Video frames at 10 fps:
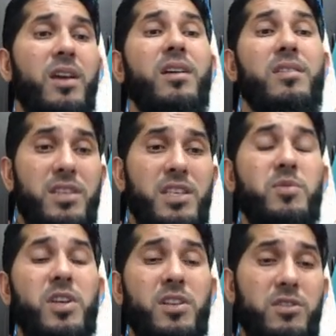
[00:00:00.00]
the
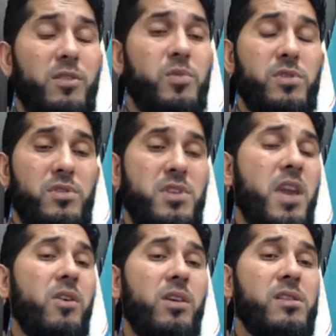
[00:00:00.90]
subject is third person
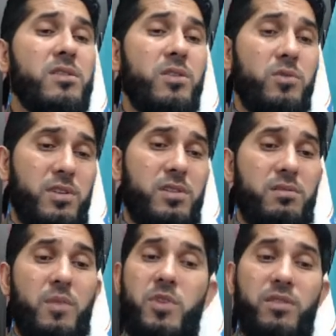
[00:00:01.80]
singular, so
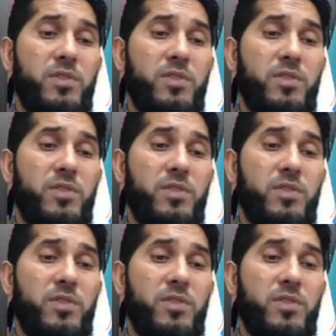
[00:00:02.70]
the